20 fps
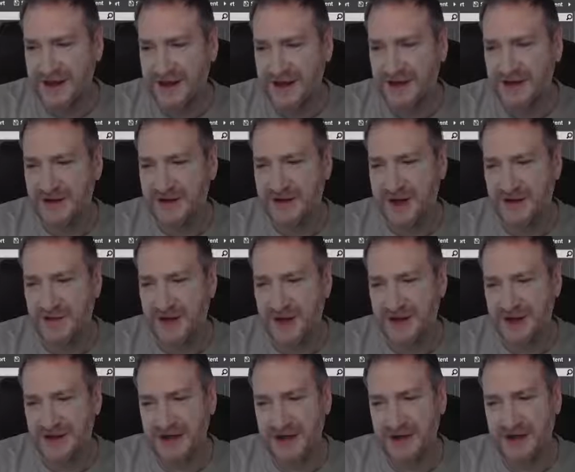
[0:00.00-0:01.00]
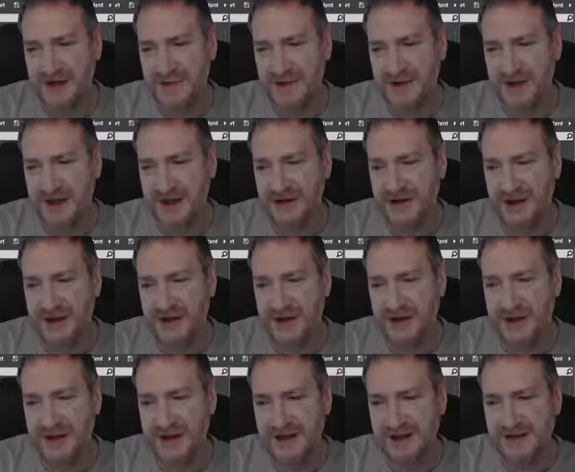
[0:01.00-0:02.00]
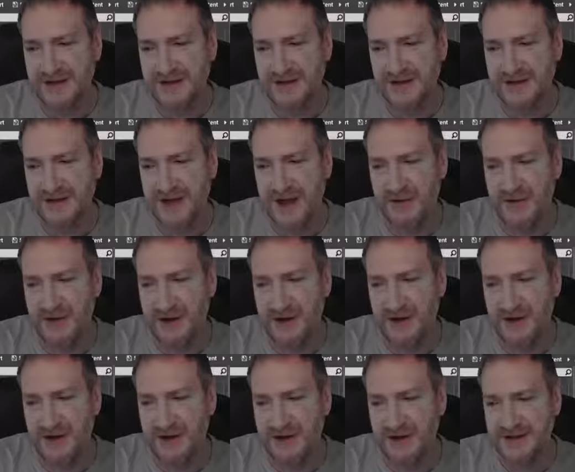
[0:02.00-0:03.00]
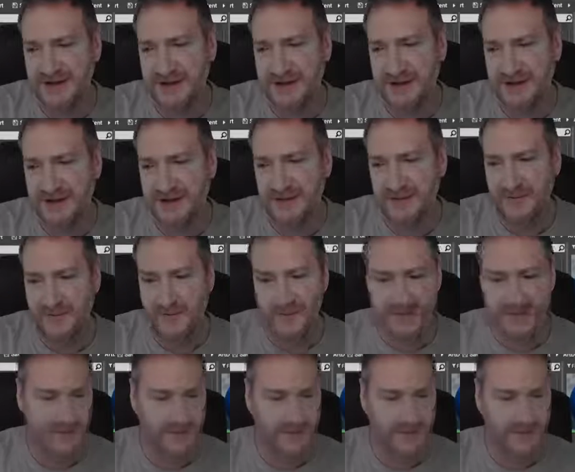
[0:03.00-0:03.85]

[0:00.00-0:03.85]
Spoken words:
Thank you, Tap Crash. I'm glad you like it. No, that's cool, Sniper Echo. Good to see you.